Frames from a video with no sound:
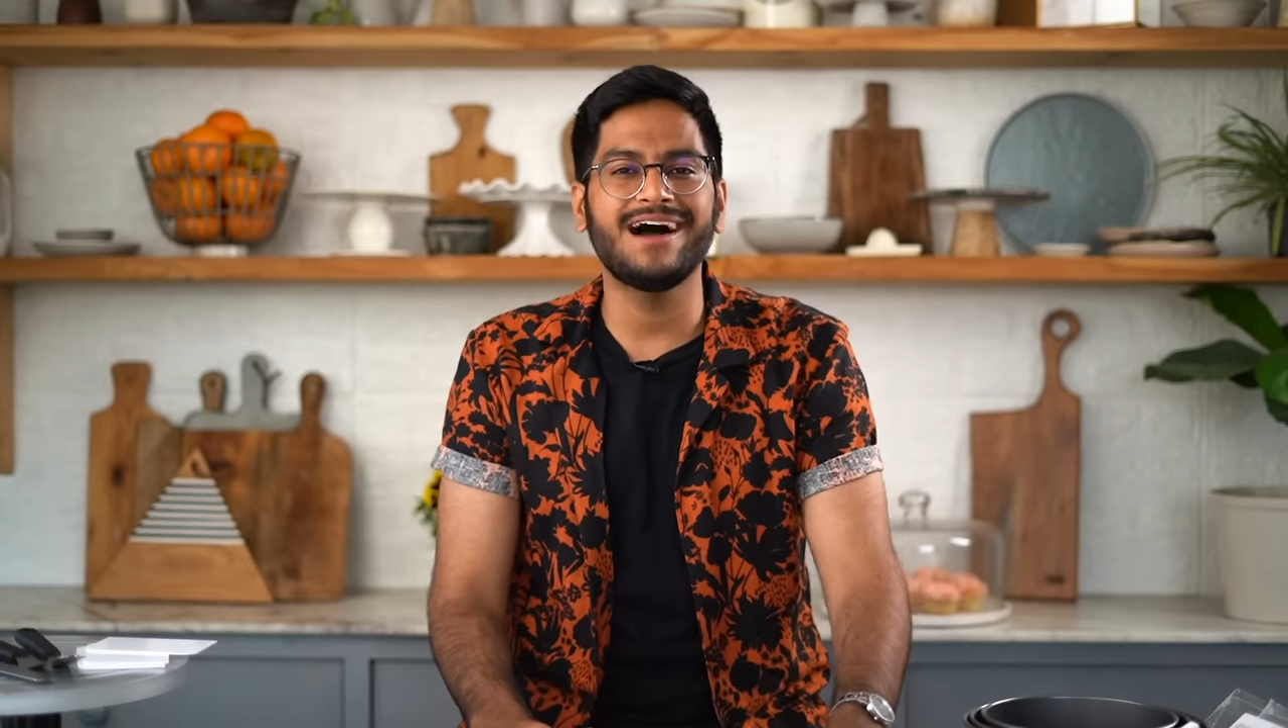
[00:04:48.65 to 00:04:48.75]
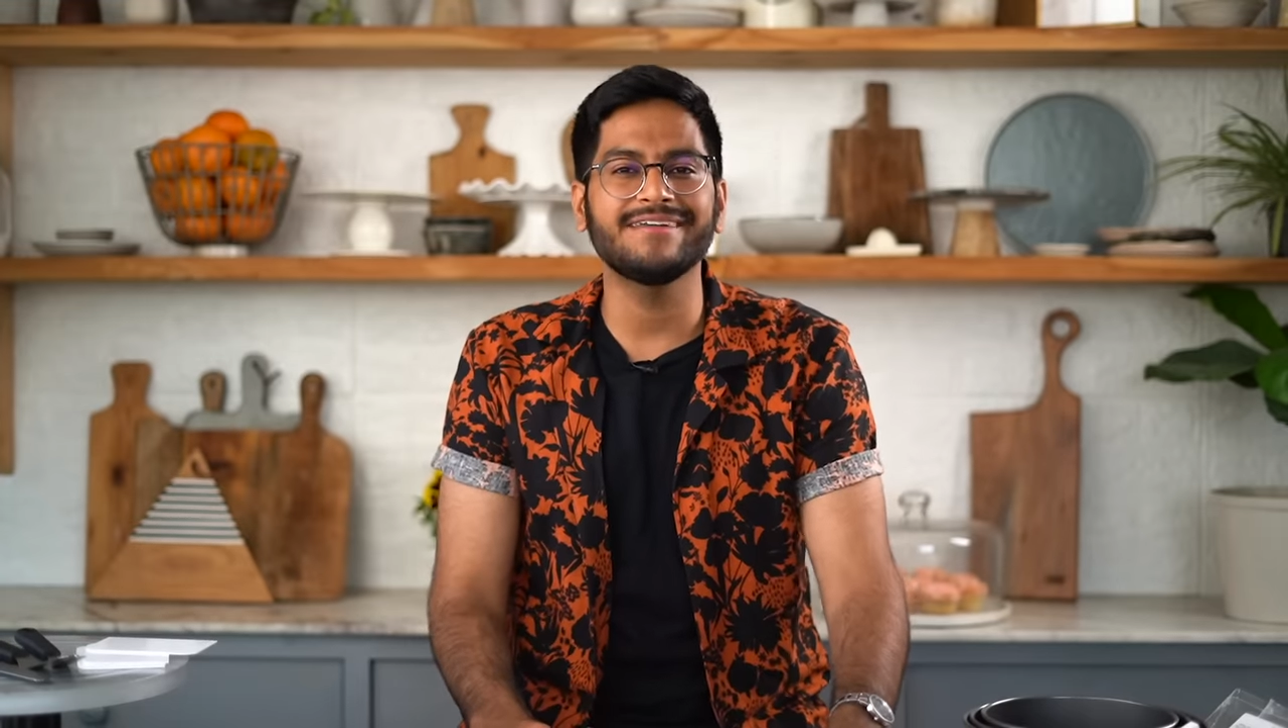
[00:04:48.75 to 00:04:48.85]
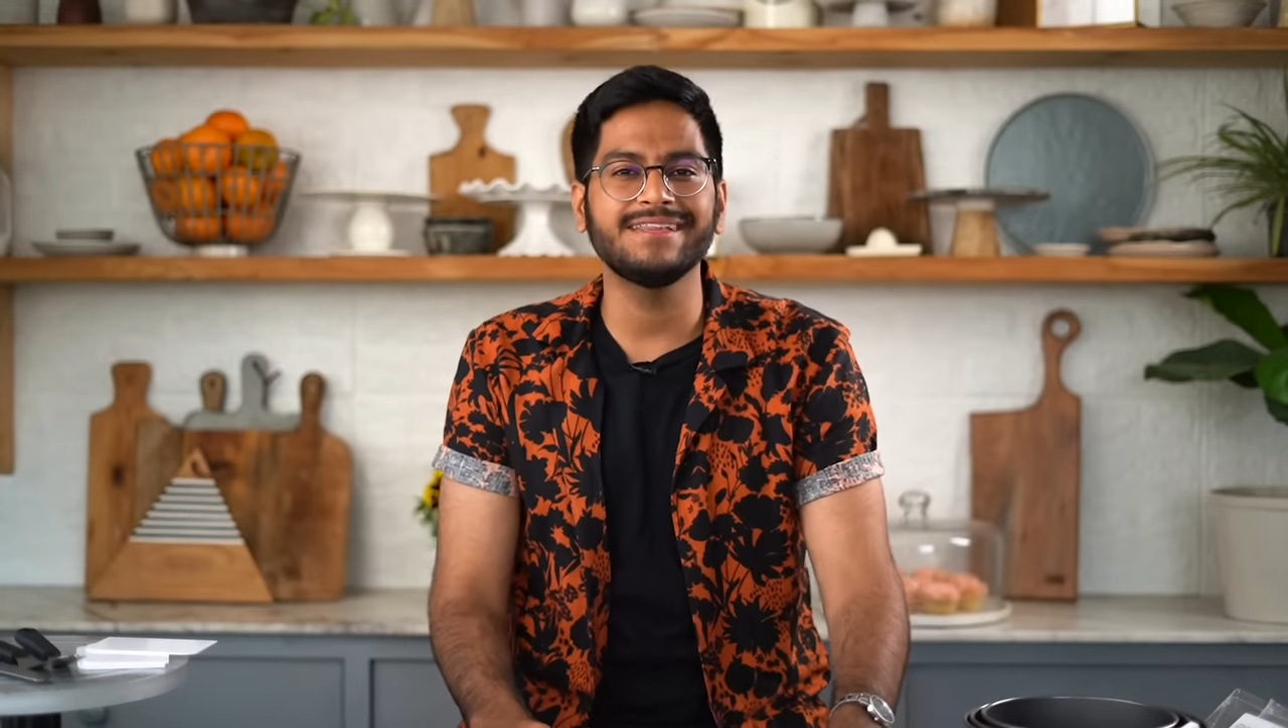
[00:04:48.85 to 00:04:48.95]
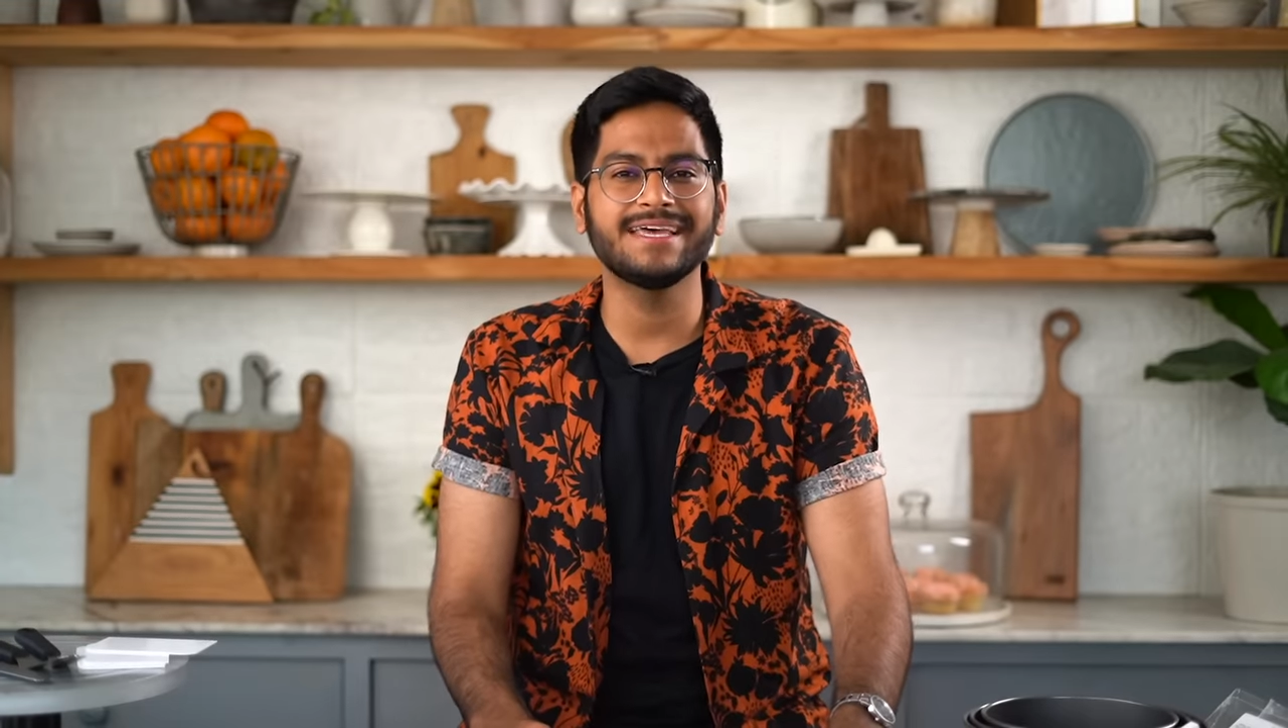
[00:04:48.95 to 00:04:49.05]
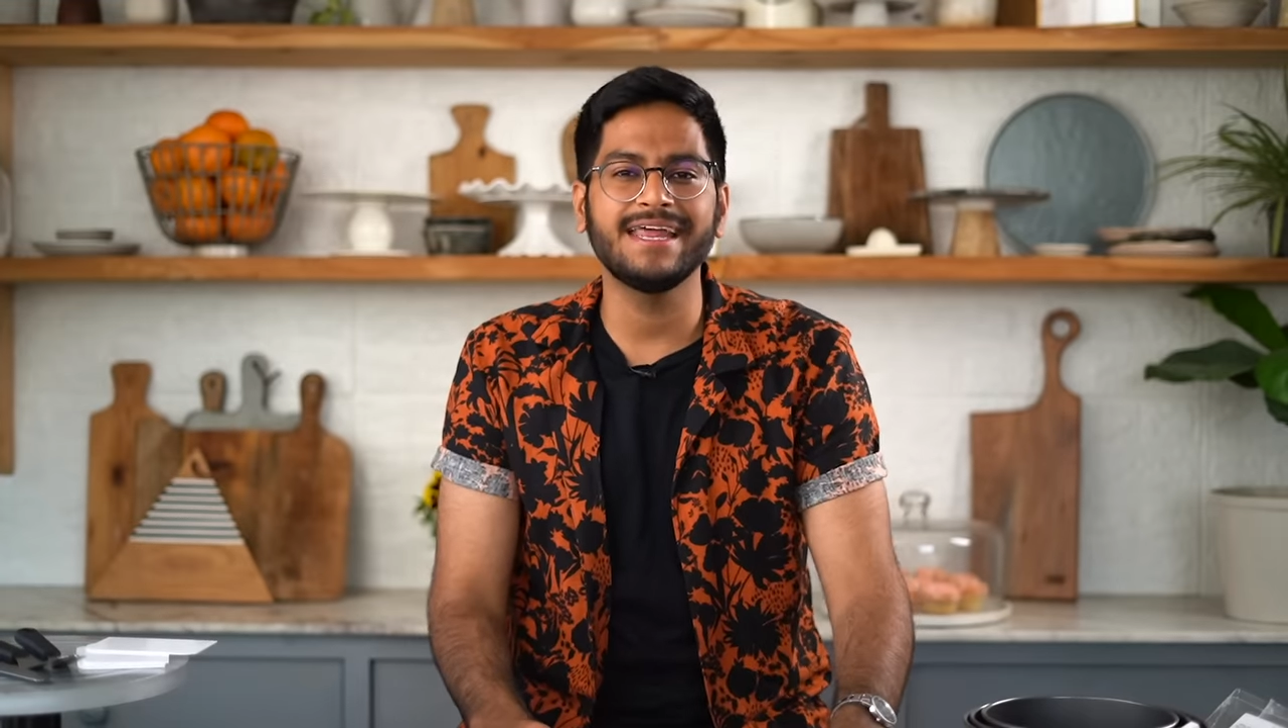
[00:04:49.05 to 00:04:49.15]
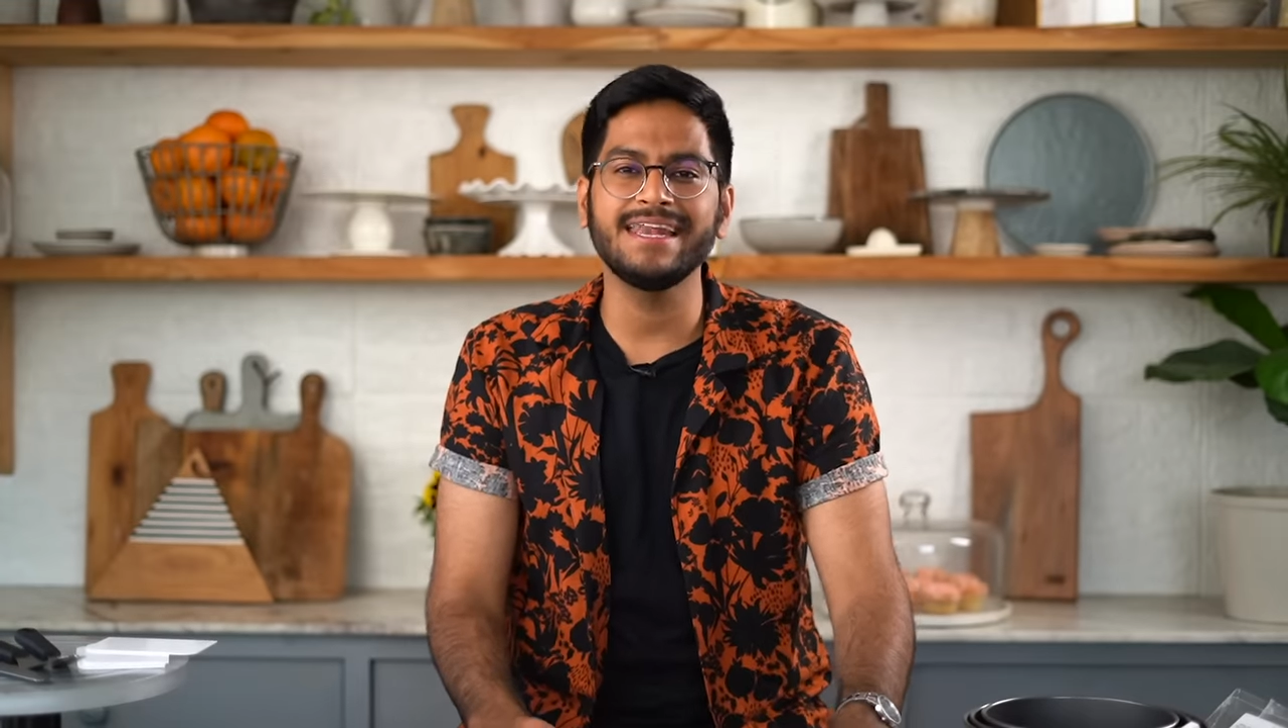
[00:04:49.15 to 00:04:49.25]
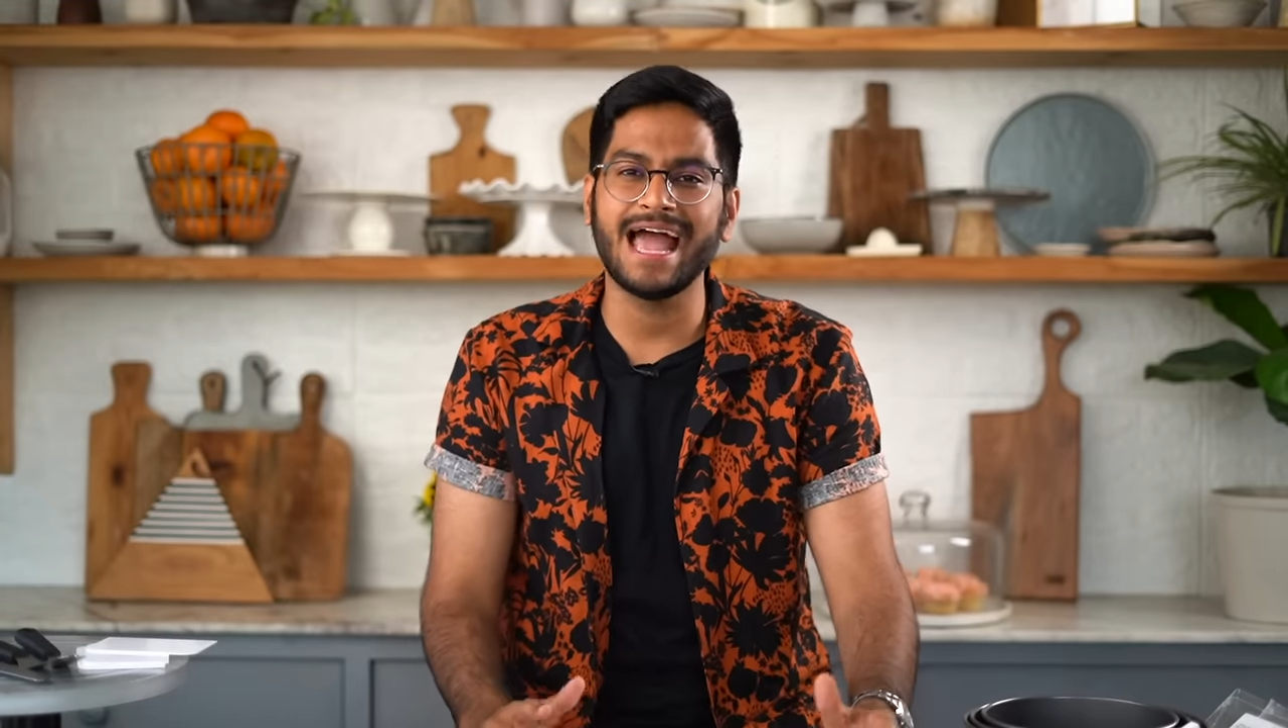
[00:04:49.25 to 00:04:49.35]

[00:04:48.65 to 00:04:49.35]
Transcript: Until then,